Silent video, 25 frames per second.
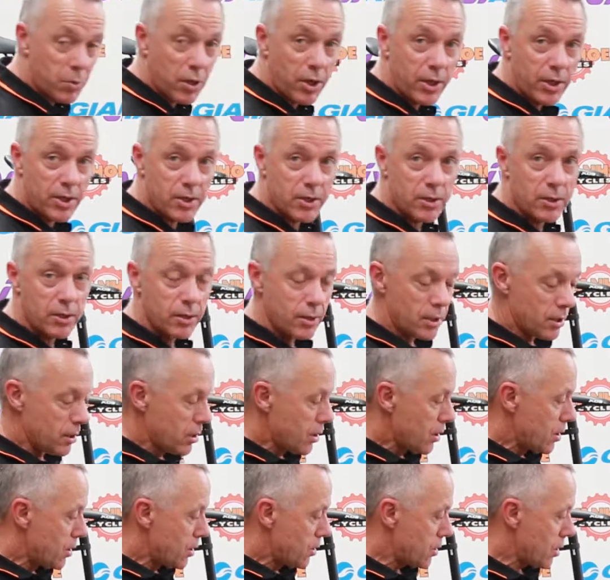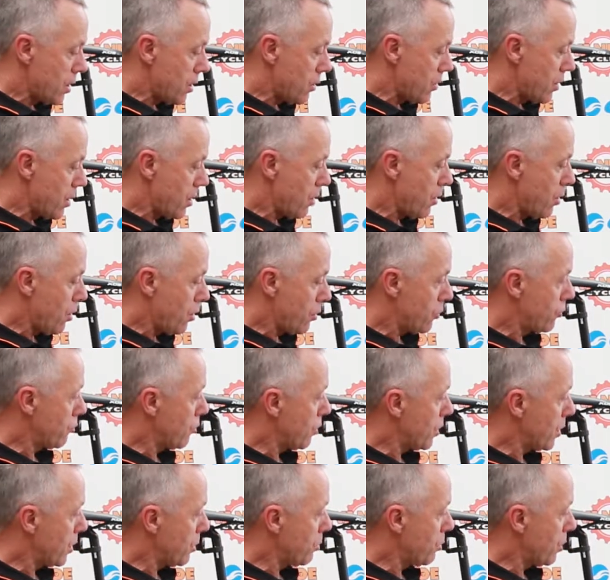brakes. So they're a
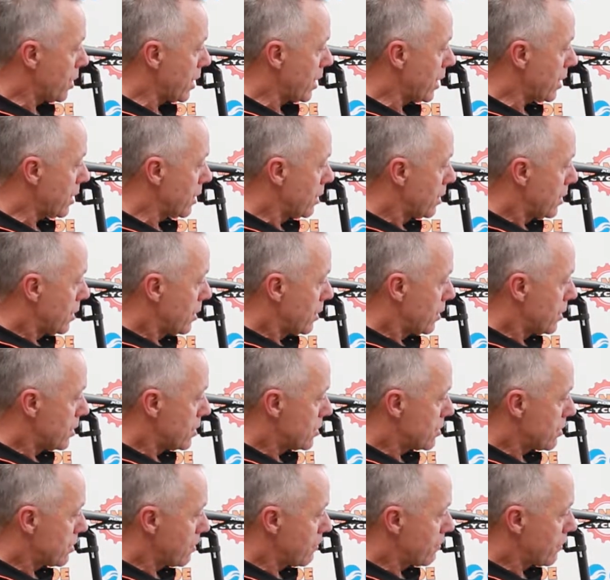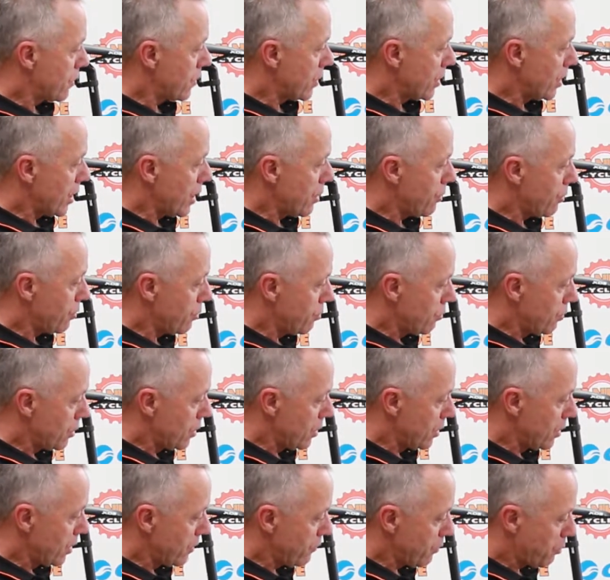hydraulic brake. There's a very low
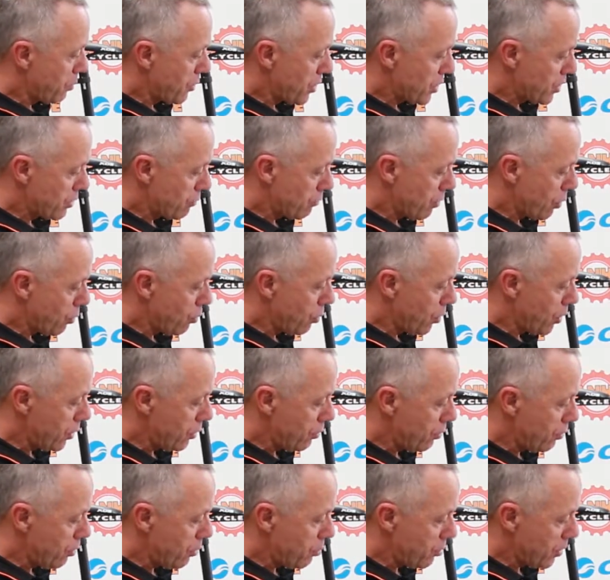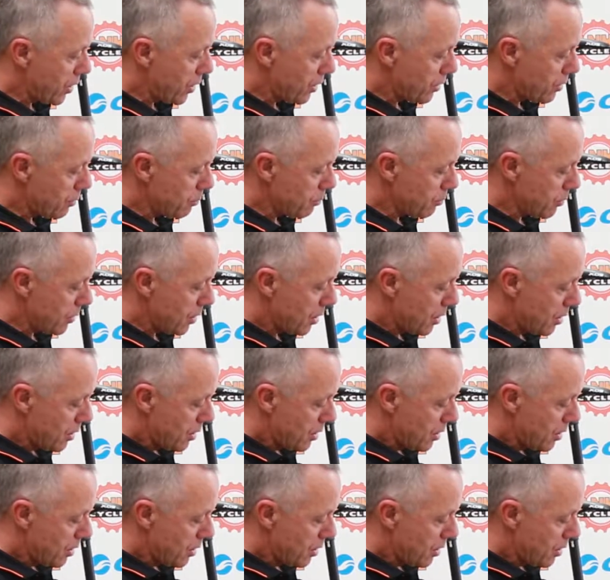lever pressure required to operate them.